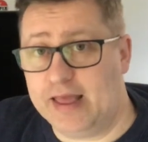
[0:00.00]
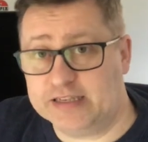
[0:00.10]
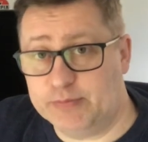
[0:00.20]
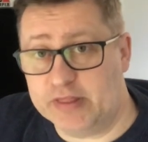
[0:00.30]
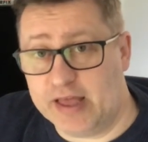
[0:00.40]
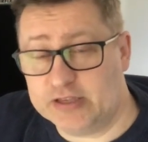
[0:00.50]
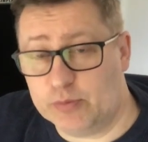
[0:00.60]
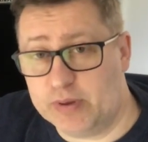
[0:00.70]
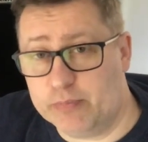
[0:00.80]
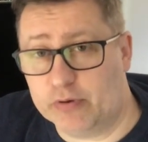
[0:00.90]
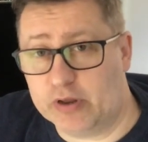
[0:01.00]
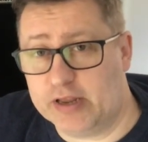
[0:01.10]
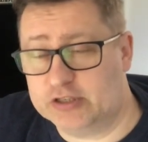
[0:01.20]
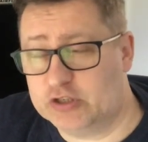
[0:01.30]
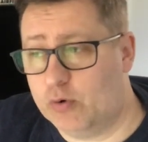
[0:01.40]
be there so people can
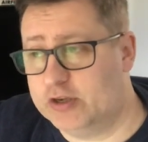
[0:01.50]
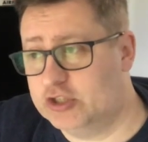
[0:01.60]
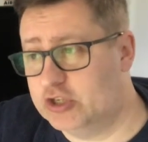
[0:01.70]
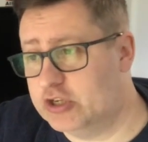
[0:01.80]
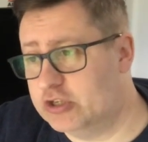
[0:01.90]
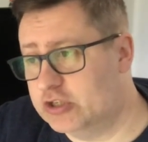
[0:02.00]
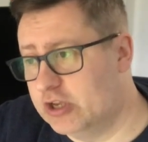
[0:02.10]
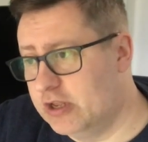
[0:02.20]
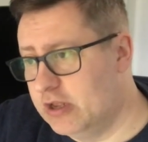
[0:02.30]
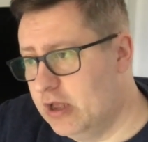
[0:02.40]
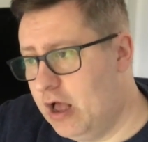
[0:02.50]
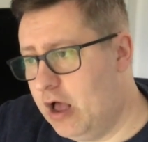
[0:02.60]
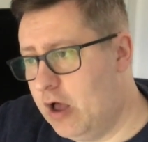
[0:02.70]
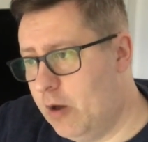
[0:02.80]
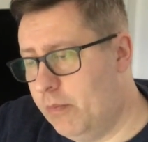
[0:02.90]
ask questions.
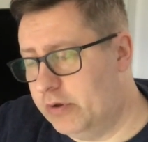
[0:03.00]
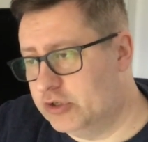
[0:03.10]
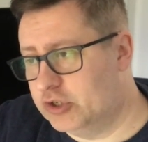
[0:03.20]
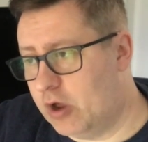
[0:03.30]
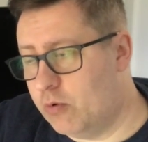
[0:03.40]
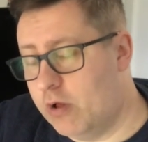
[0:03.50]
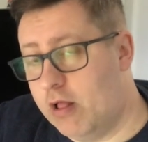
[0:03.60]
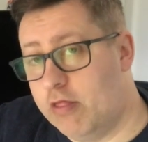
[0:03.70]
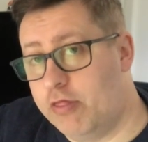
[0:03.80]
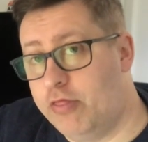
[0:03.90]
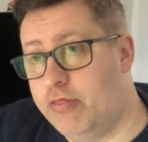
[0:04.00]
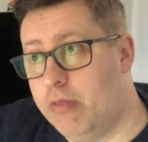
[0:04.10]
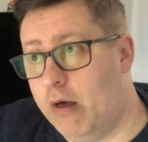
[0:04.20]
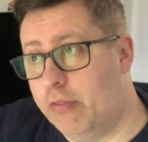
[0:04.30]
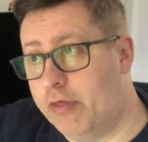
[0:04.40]
So
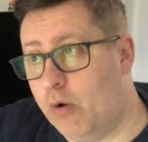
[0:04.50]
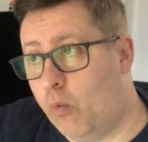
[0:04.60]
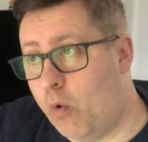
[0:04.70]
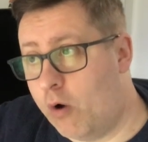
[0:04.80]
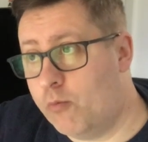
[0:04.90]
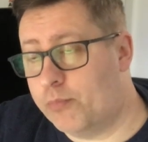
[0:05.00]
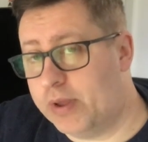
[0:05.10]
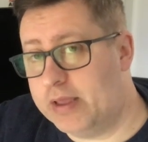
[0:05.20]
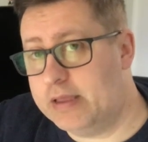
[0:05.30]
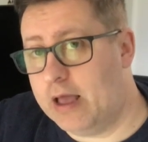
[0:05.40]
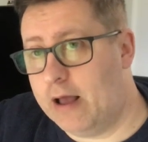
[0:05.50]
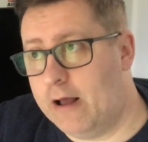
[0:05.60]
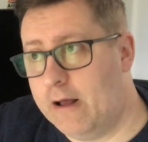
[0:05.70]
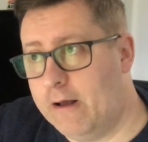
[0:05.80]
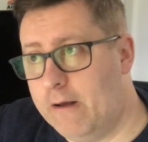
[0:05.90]
there won't be
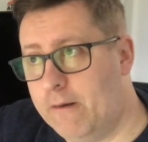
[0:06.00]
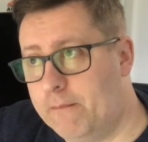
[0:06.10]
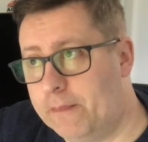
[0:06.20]
a